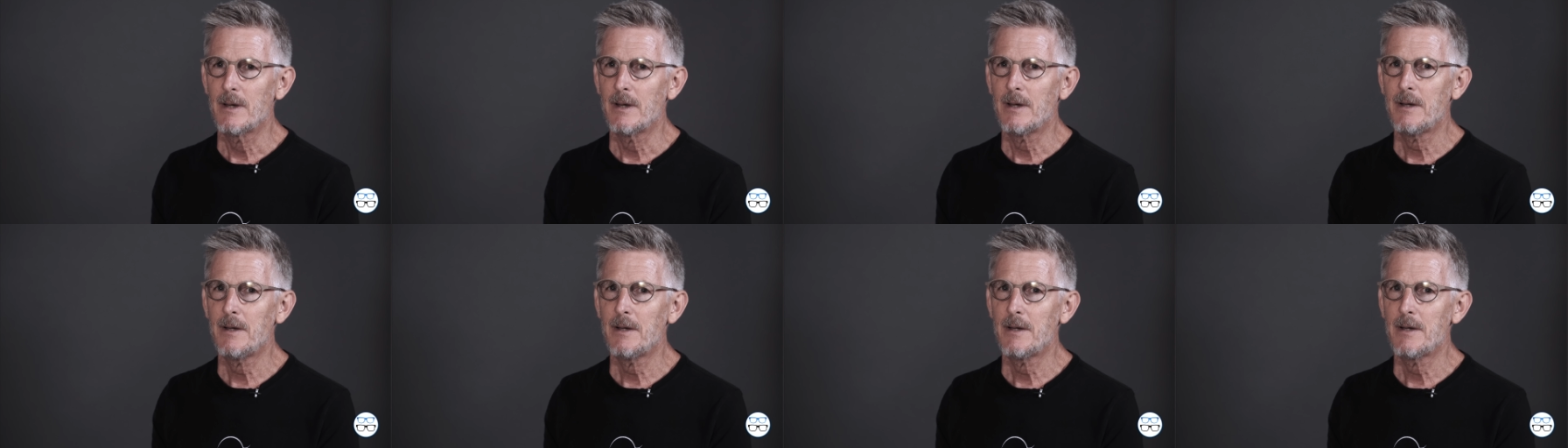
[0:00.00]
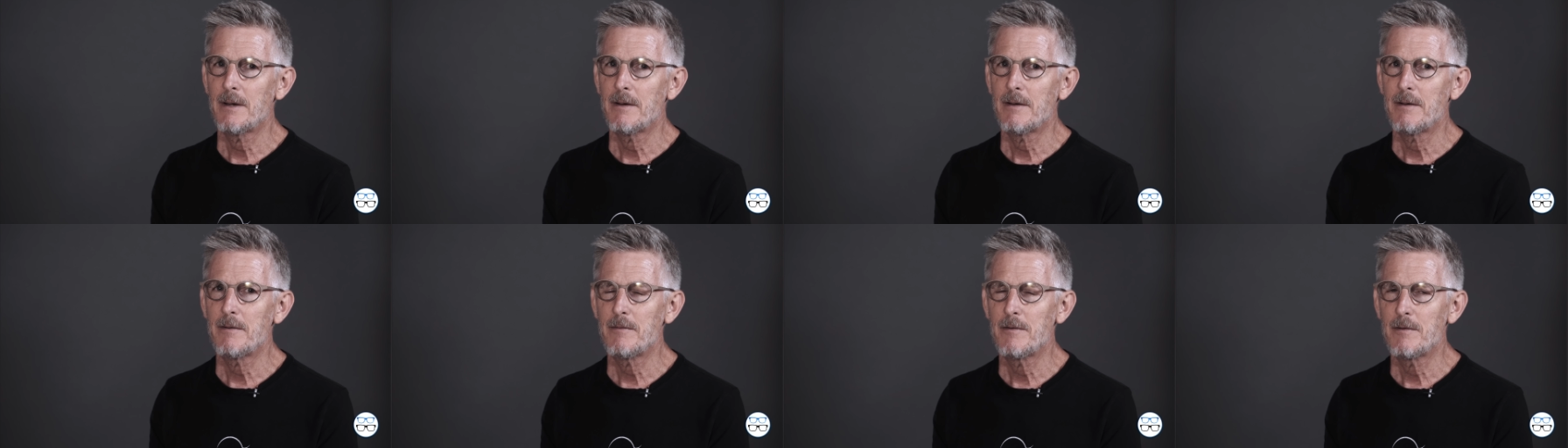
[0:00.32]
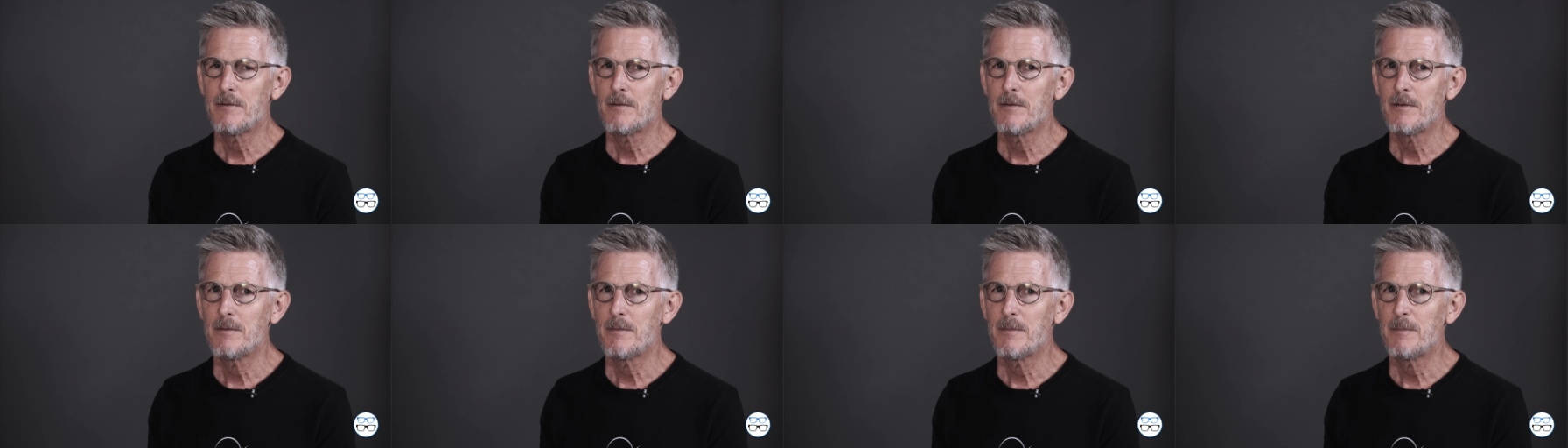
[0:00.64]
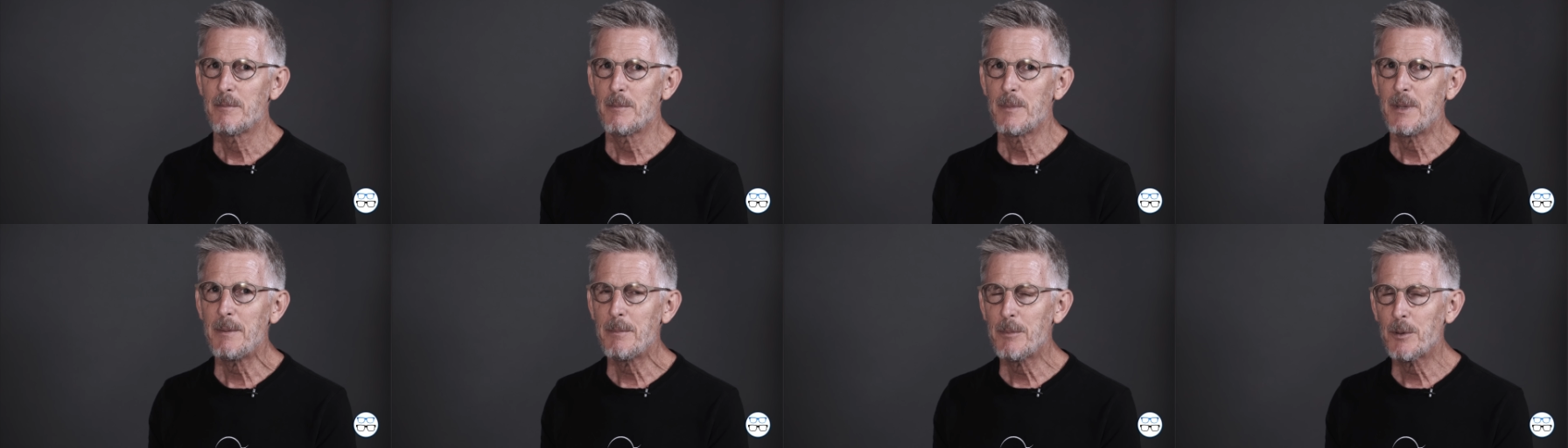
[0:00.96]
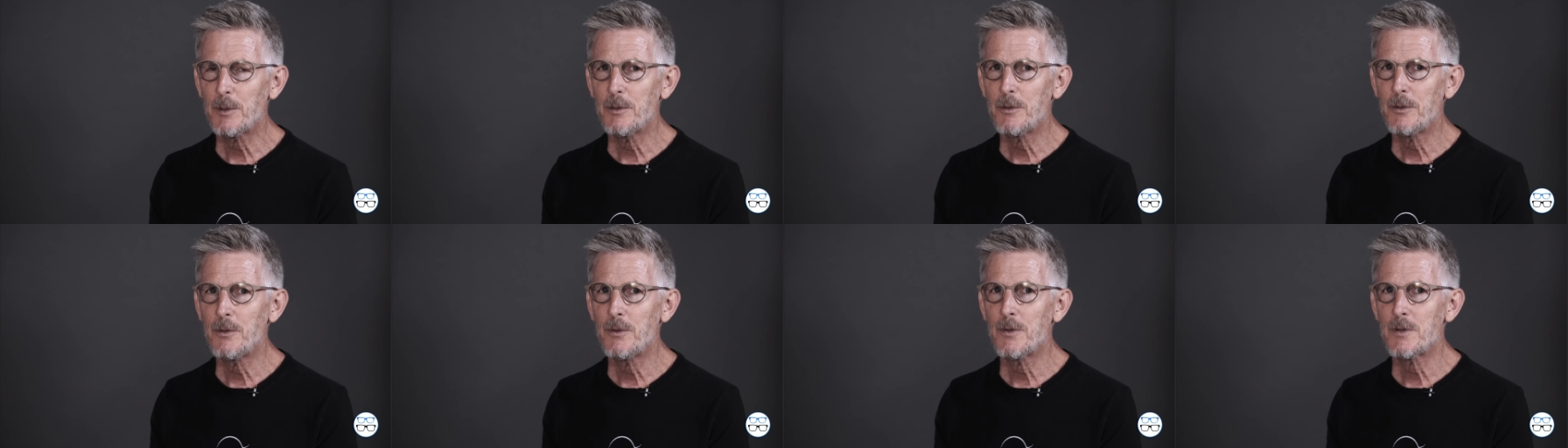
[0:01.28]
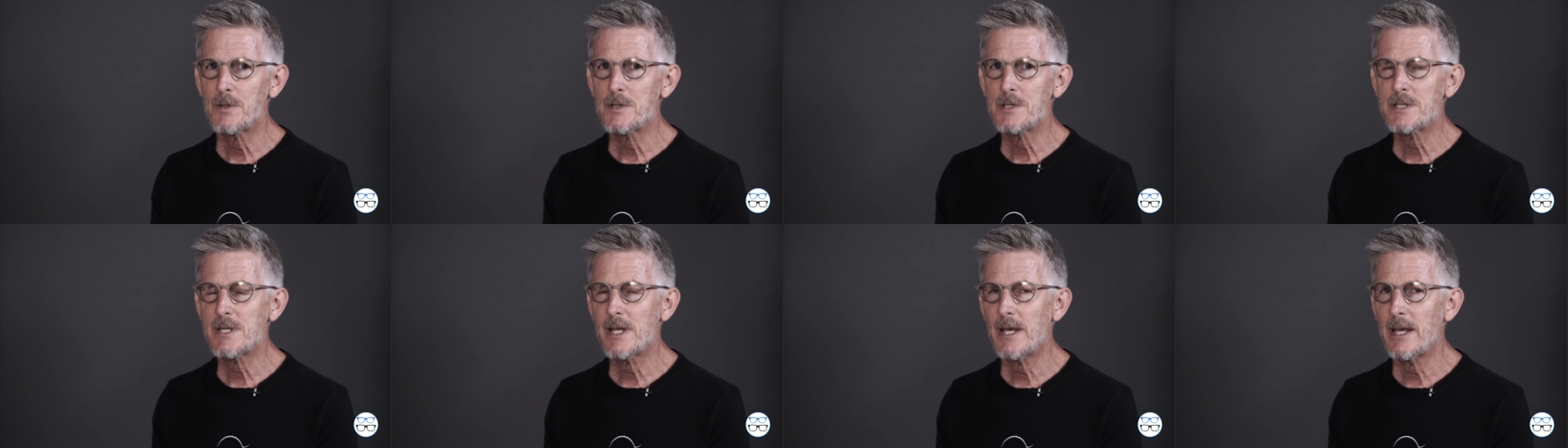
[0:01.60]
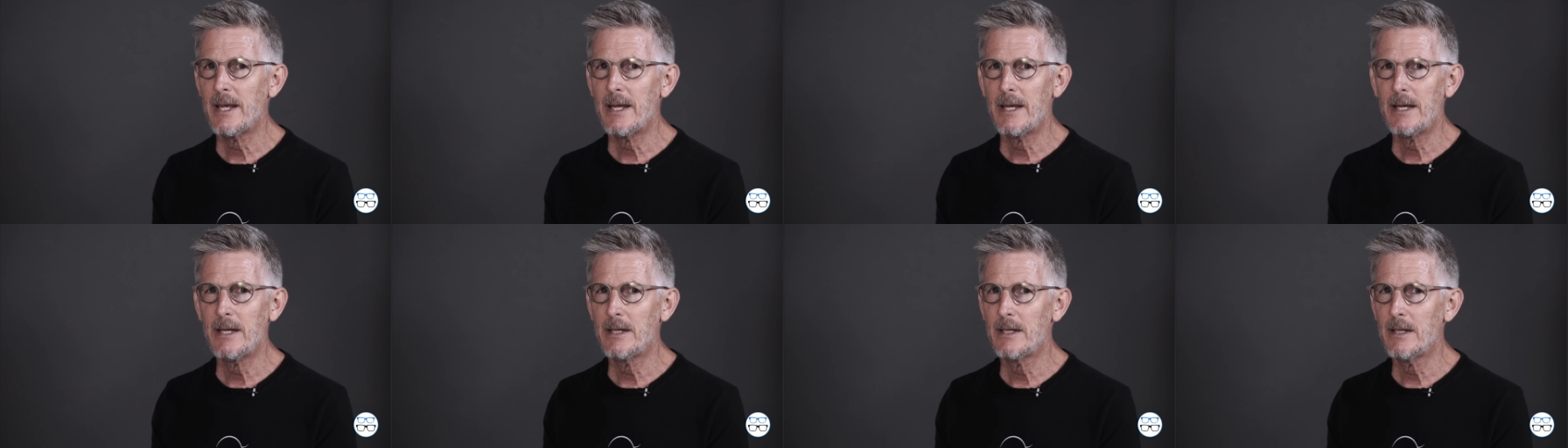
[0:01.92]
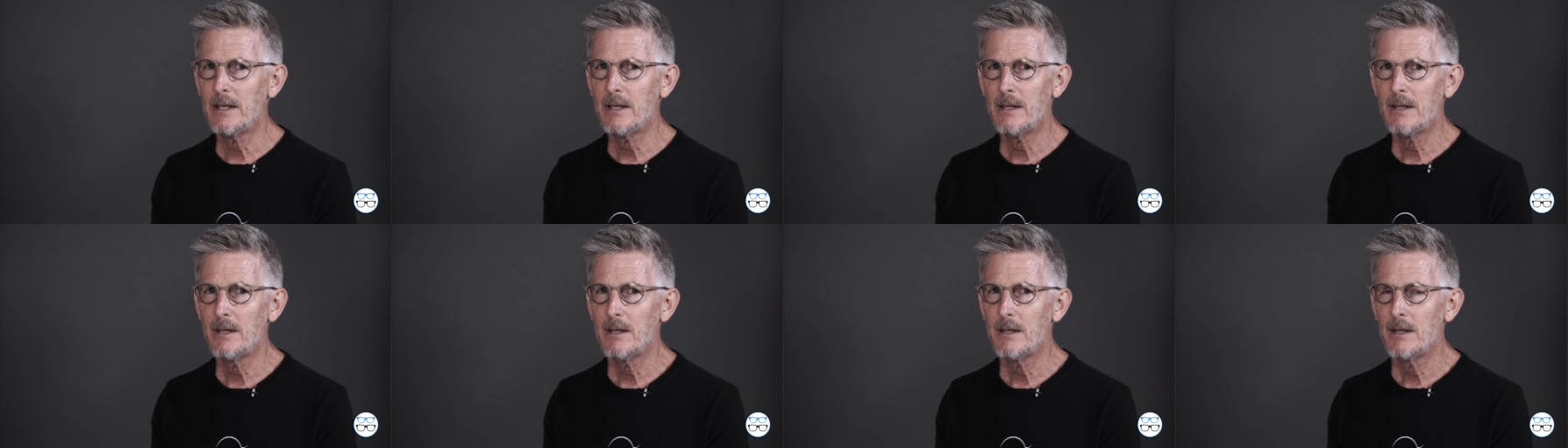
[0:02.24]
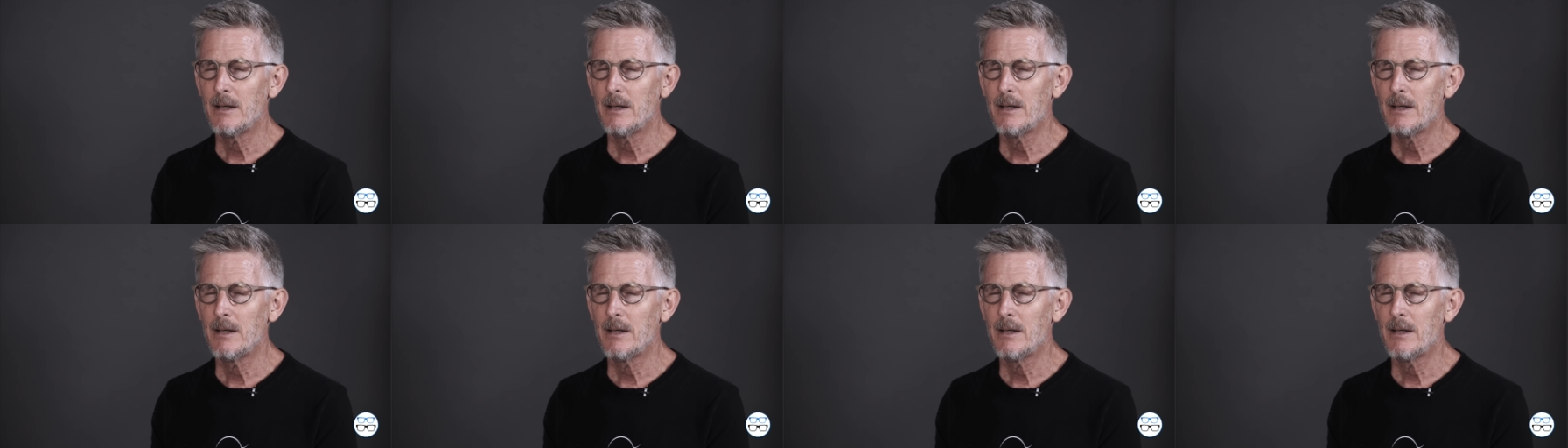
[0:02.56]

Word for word: uh, people who are saying,